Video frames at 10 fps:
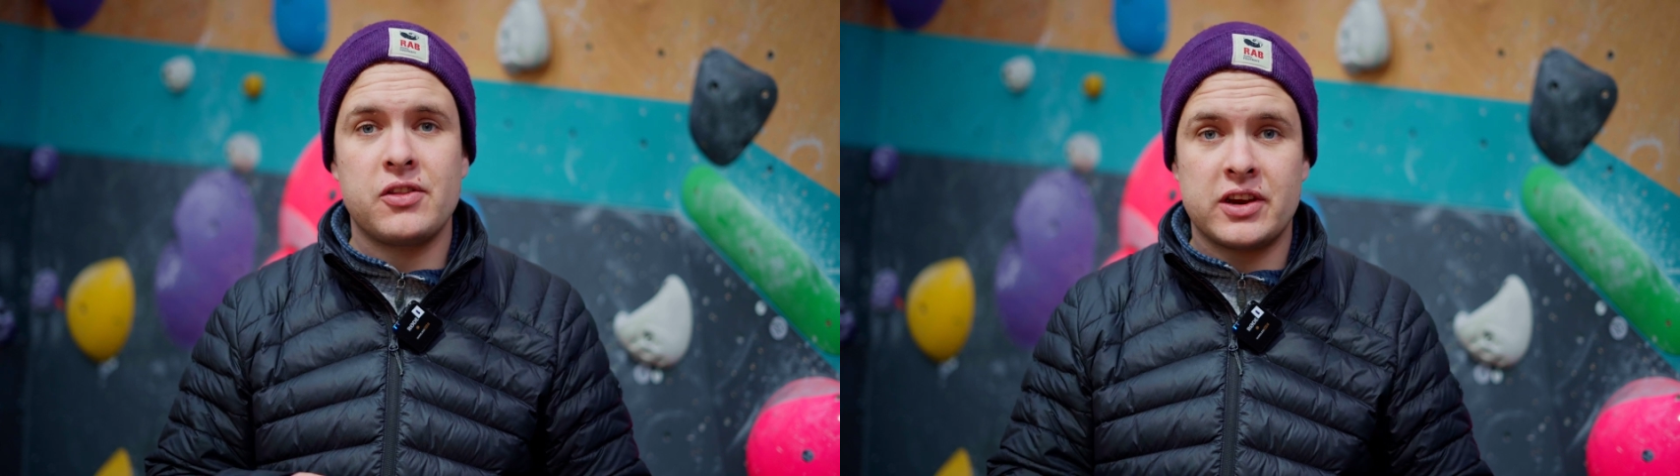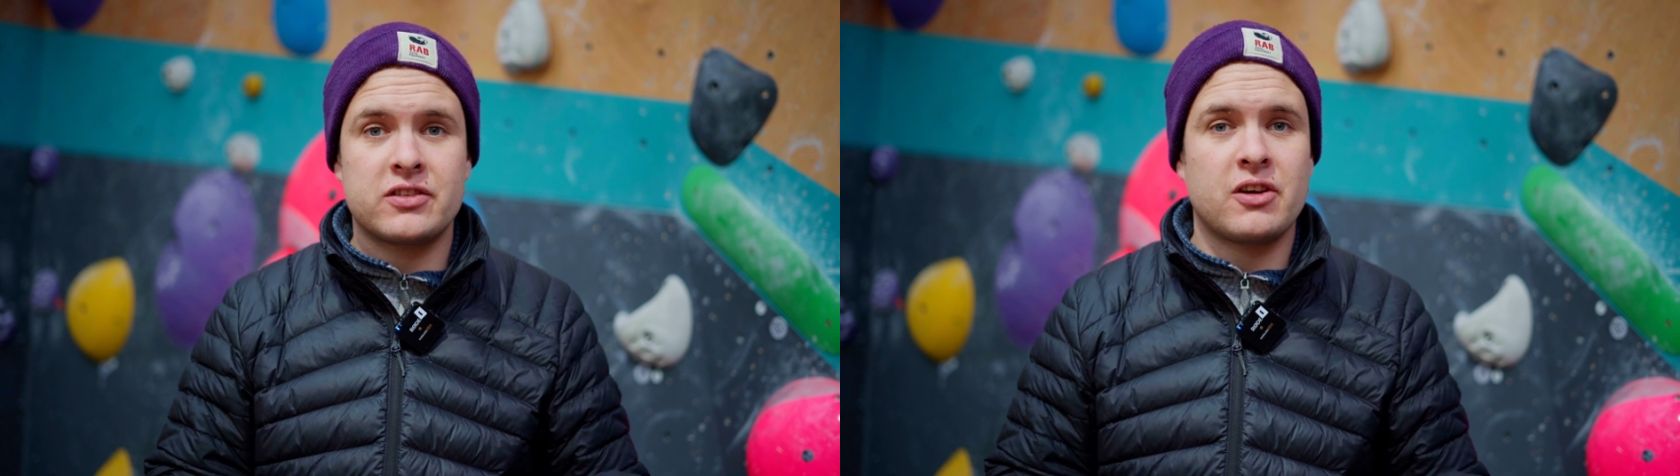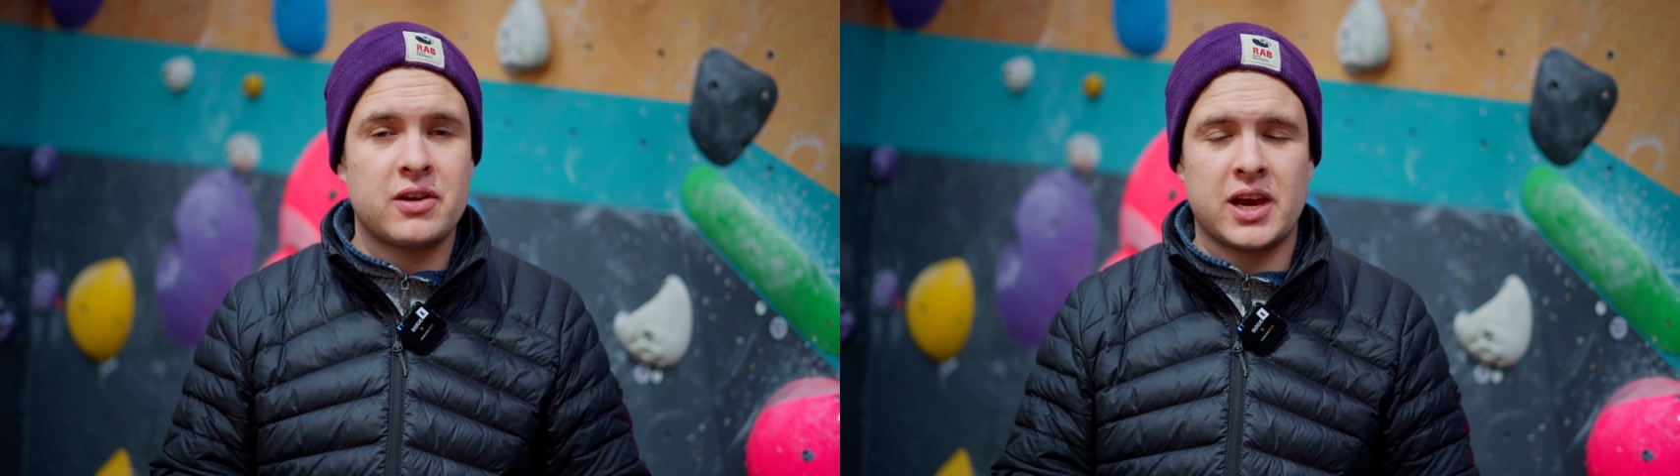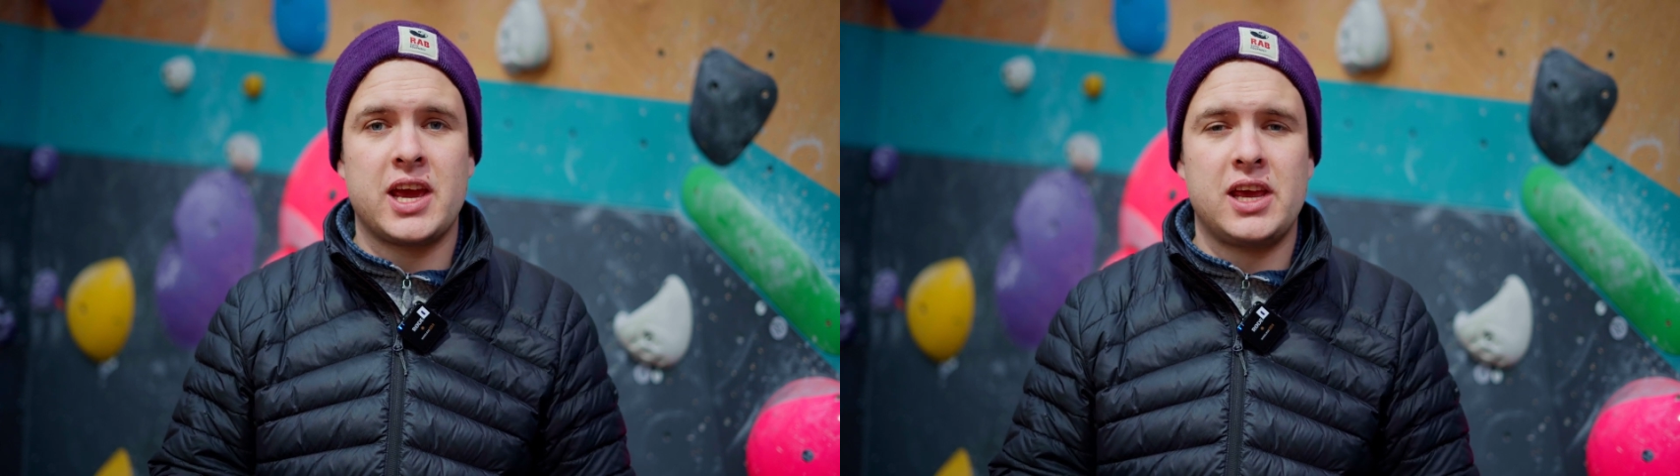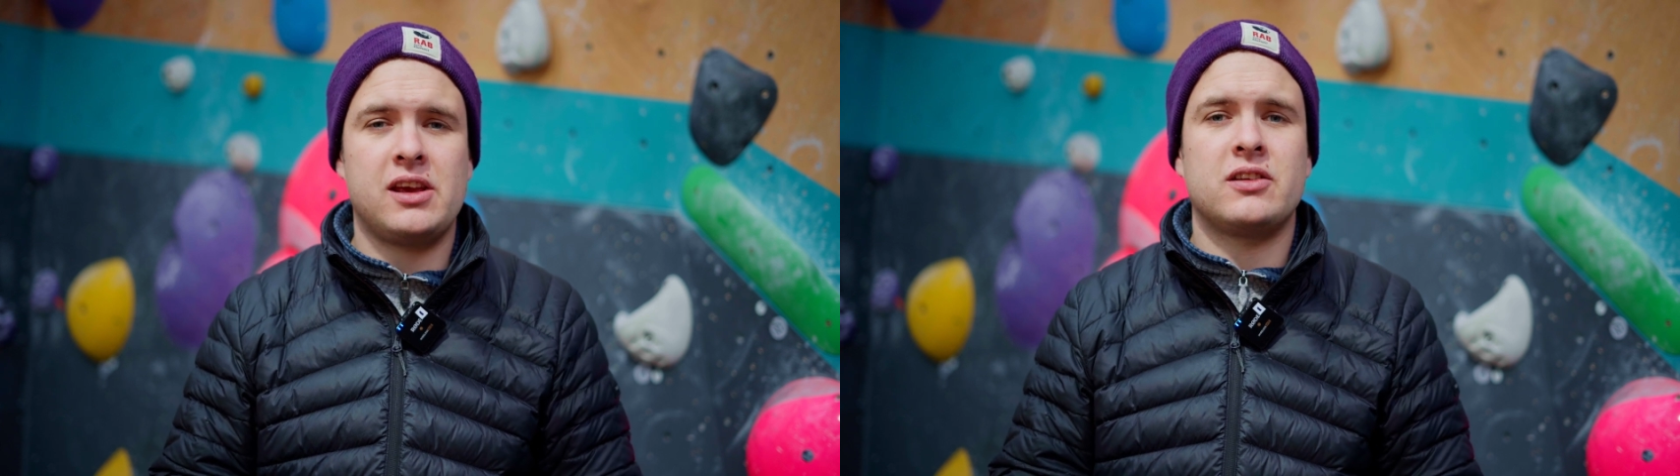that it's okay